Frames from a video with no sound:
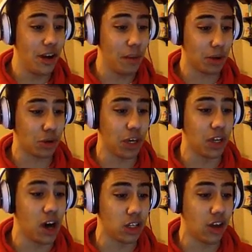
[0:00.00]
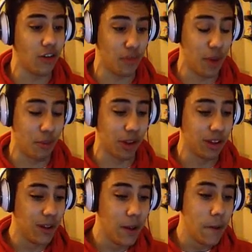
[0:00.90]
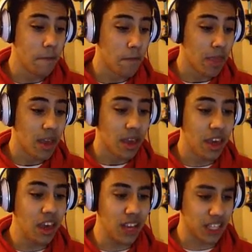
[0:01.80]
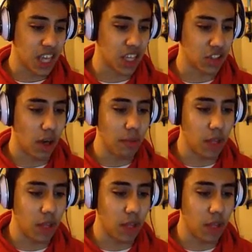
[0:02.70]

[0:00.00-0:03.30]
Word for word: you're about to kill a lot of people. Kill that Tesla, I'm